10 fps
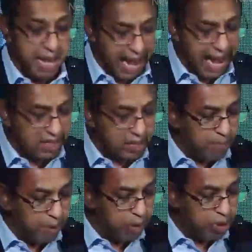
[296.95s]
as
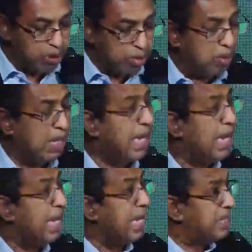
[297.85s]
opposed to
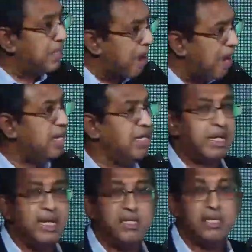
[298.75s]
in the
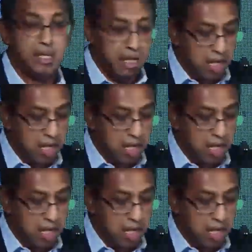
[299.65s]
90s,